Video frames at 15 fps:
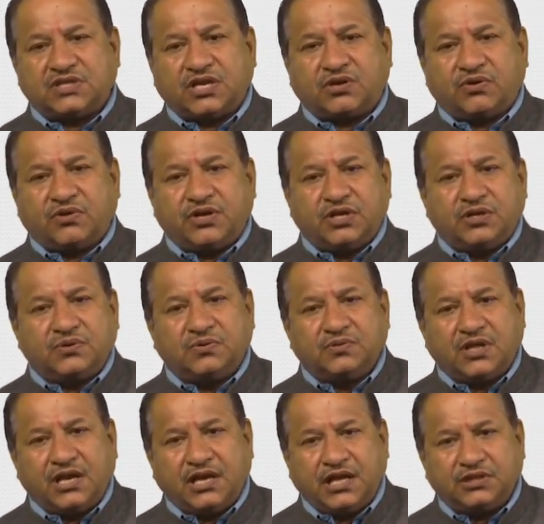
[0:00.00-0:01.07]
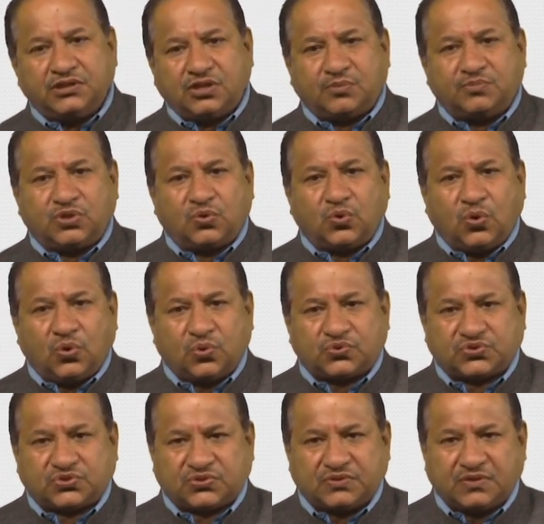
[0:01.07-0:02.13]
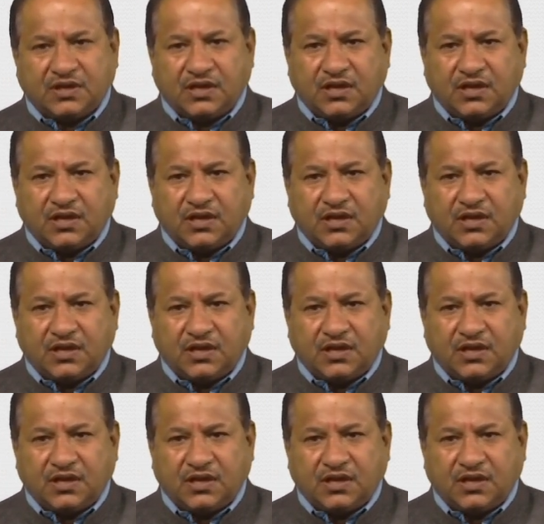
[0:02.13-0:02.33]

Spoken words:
according to the length of the course,